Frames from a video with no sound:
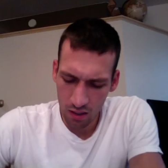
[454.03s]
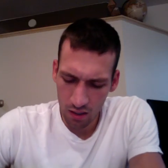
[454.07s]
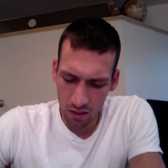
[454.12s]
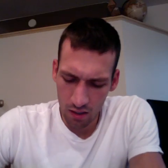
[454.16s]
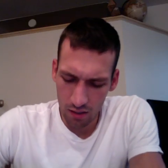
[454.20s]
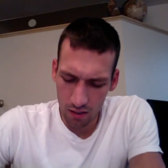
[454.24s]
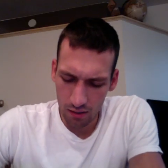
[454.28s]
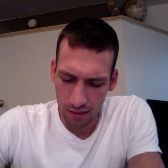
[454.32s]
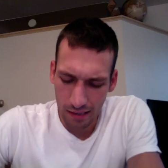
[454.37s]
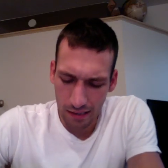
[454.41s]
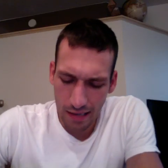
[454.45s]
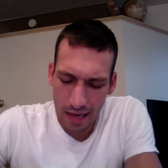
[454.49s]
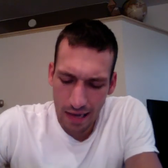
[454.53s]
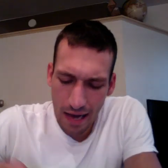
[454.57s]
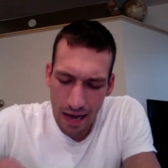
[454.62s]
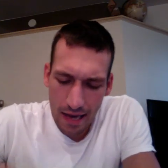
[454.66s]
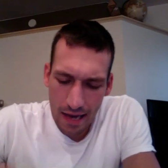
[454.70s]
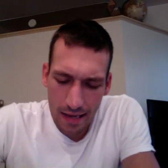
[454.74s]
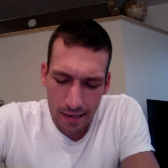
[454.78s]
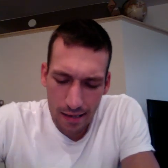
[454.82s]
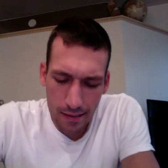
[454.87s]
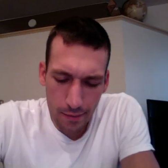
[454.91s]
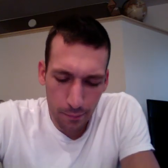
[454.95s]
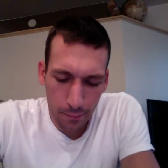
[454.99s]

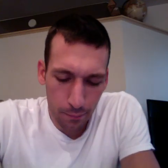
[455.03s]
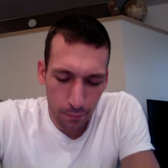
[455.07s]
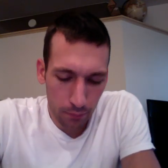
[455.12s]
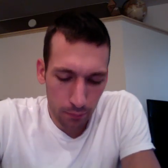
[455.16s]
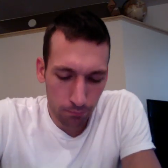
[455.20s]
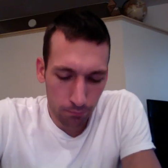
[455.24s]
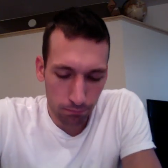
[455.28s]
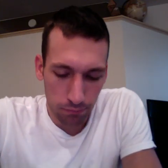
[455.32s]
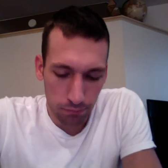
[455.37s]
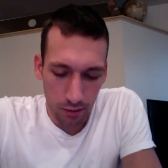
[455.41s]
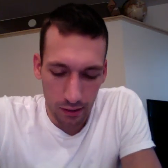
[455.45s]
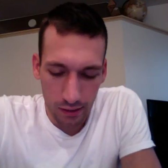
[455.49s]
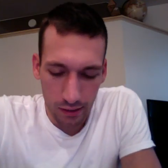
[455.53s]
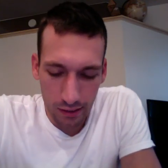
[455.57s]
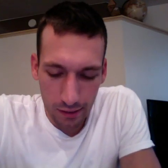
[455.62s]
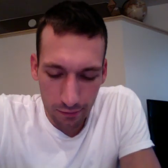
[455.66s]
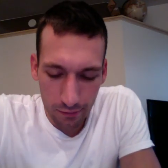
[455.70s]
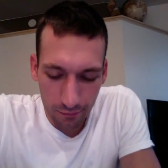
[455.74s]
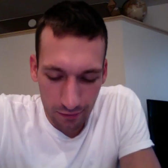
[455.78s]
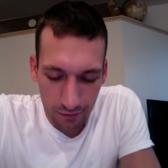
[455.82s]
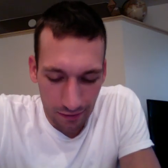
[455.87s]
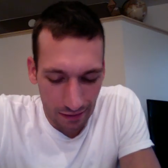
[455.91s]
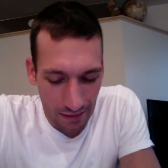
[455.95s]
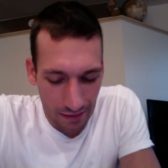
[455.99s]
High up above
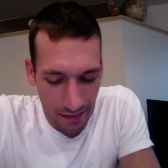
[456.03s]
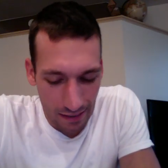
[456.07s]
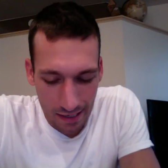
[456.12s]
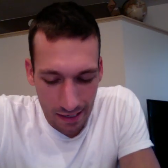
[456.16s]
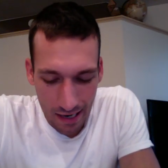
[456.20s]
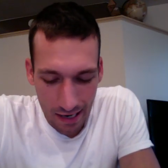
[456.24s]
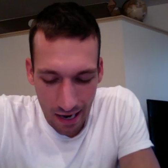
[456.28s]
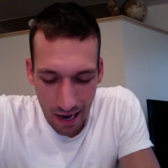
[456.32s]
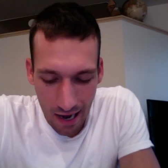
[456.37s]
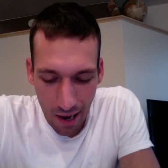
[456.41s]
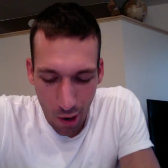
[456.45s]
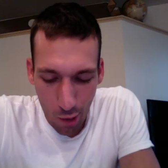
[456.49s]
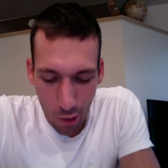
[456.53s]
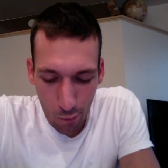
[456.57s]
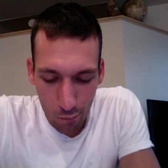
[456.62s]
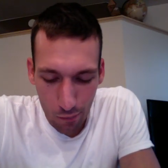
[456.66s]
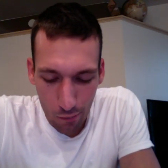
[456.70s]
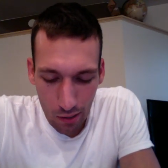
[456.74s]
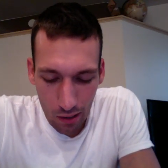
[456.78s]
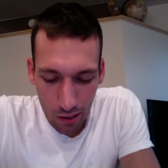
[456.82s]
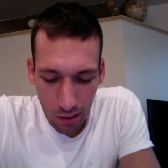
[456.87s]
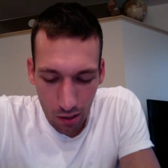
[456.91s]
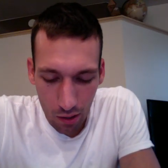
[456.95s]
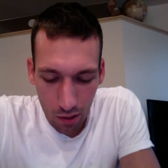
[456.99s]
and down
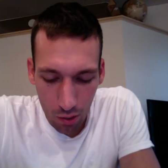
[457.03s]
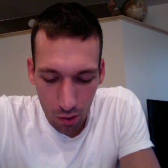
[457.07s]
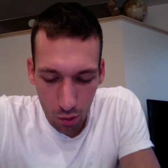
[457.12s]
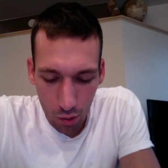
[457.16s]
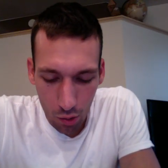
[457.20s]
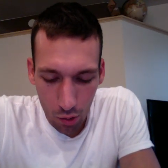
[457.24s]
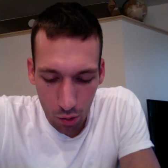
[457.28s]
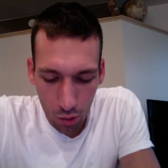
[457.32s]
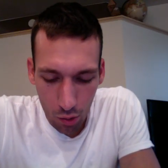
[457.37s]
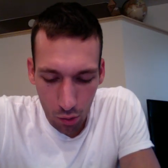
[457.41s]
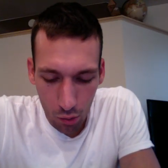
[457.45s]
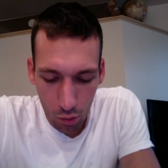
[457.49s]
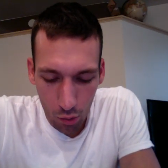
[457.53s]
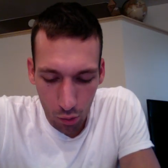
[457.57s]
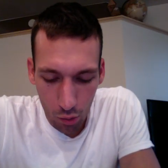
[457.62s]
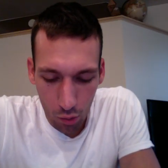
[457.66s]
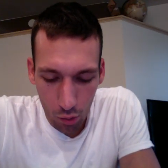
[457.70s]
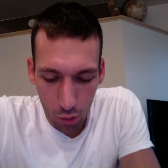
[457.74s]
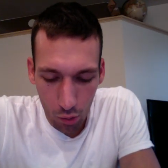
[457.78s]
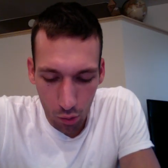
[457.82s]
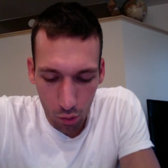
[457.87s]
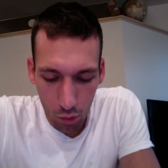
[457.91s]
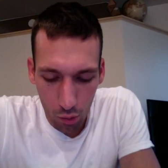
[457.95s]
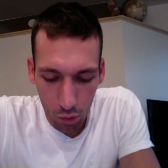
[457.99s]

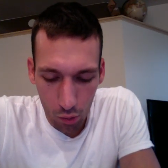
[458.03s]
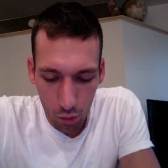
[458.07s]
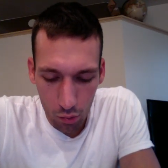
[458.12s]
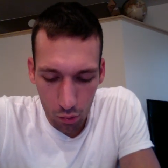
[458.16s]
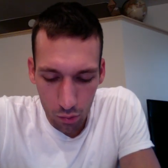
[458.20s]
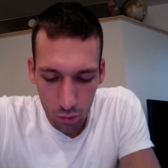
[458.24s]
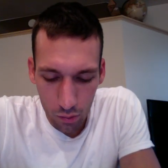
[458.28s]
below,